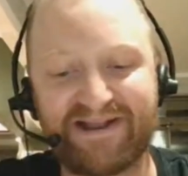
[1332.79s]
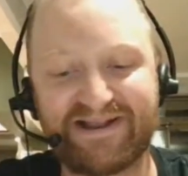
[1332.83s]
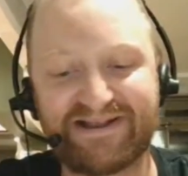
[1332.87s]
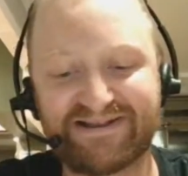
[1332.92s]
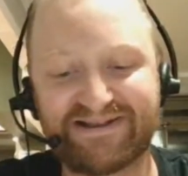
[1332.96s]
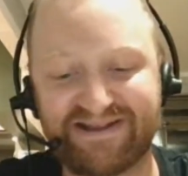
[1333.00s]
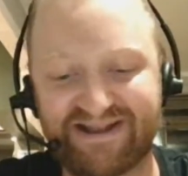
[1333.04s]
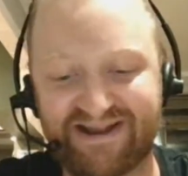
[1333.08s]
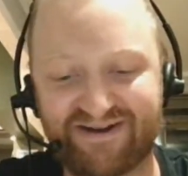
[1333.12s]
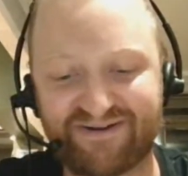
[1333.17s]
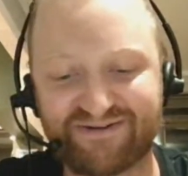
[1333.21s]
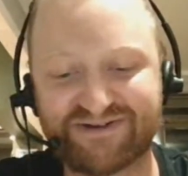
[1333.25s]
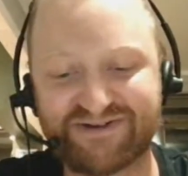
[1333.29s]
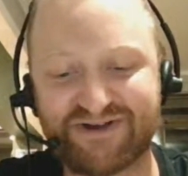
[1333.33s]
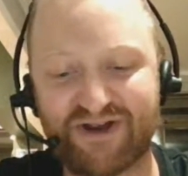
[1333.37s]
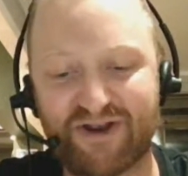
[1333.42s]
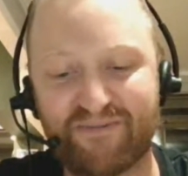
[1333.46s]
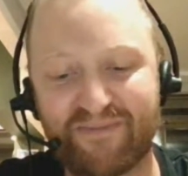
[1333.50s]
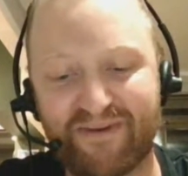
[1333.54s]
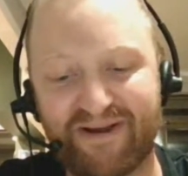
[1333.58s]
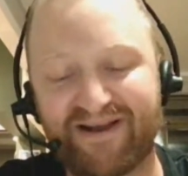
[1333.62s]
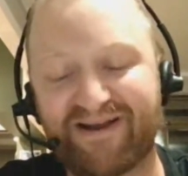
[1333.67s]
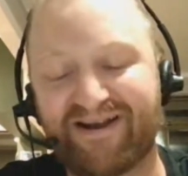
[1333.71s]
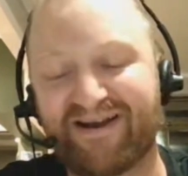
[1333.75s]
and I'll
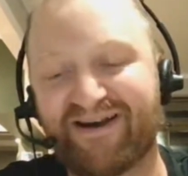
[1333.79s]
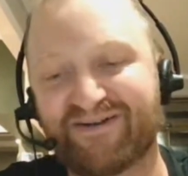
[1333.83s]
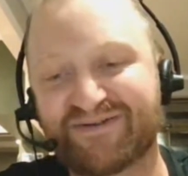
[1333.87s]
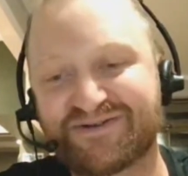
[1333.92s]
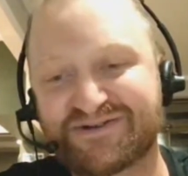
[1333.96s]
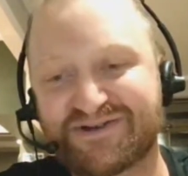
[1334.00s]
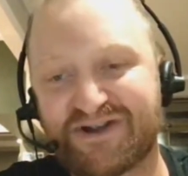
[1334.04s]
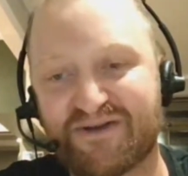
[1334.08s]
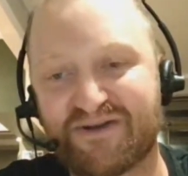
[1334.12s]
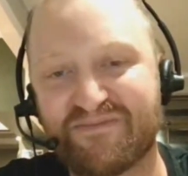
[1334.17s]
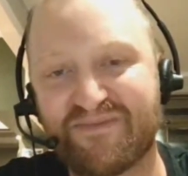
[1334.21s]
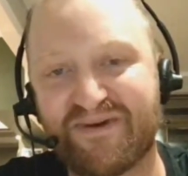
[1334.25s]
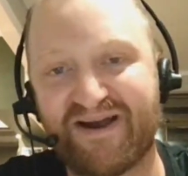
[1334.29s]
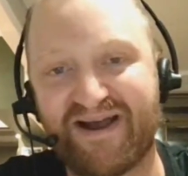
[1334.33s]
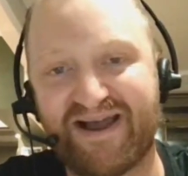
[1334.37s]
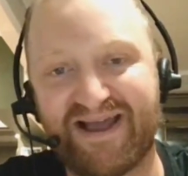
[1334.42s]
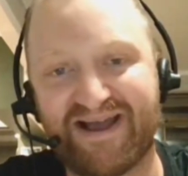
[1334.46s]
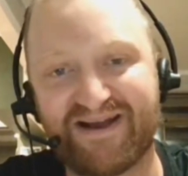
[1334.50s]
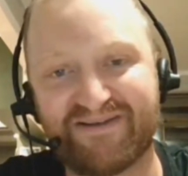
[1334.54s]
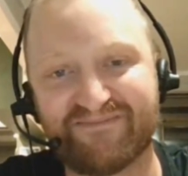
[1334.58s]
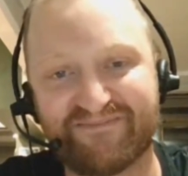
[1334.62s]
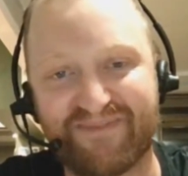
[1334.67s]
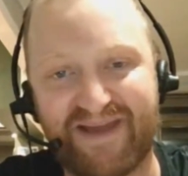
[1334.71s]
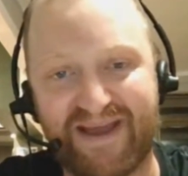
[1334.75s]
show
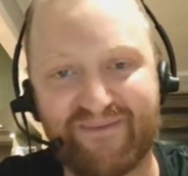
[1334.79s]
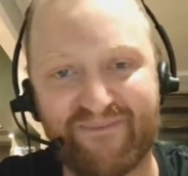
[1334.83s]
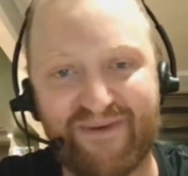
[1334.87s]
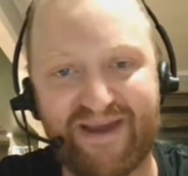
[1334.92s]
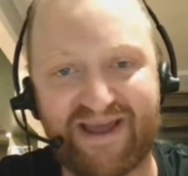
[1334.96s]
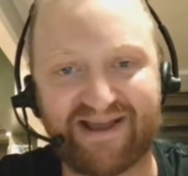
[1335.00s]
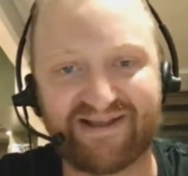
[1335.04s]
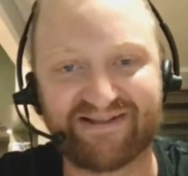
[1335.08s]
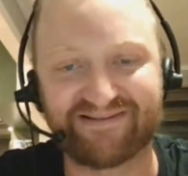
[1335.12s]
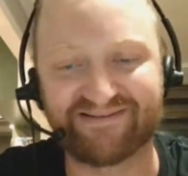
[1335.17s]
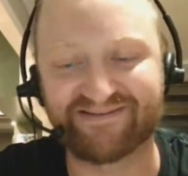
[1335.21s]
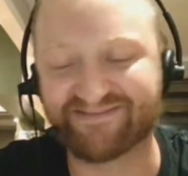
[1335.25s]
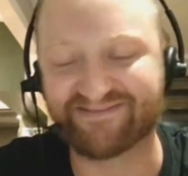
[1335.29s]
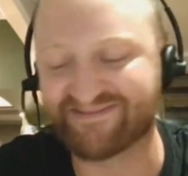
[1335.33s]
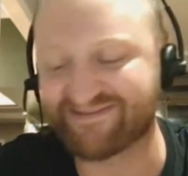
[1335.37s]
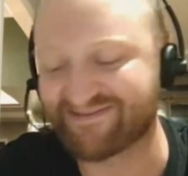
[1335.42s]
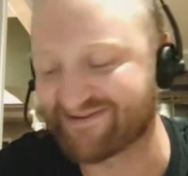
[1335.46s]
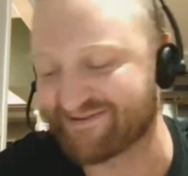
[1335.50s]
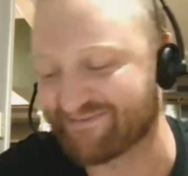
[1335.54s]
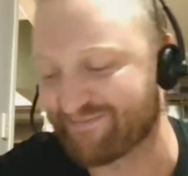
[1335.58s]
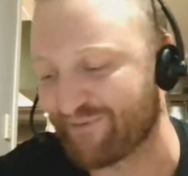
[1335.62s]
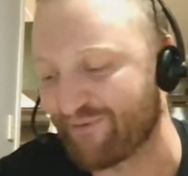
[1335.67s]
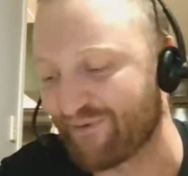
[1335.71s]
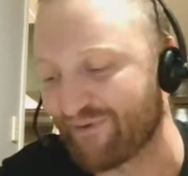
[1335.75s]
my bandwagon
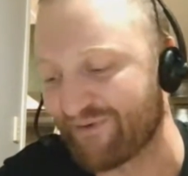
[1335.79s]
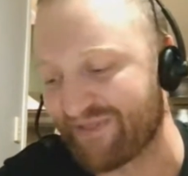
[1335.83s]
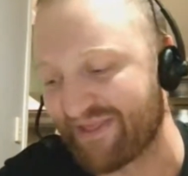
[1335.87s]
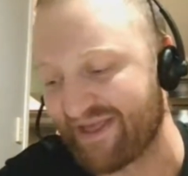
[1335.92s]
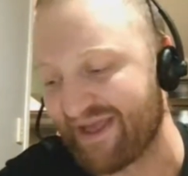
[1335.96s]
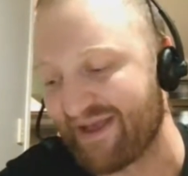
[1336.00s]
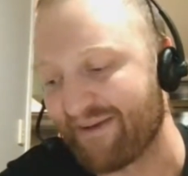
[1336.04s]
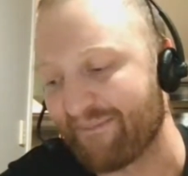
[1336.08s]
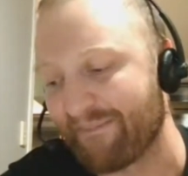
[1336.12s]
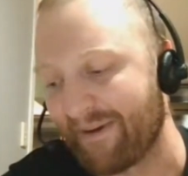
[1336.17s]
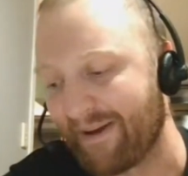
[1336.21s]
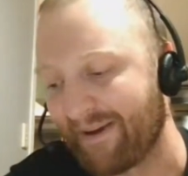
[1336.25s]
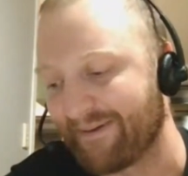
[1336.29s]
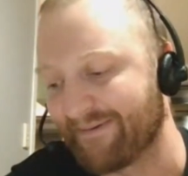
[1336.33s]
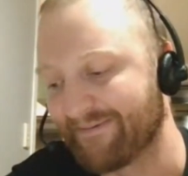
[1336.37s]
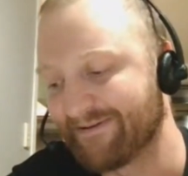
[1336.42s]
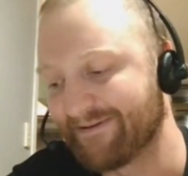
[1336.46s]
support there. But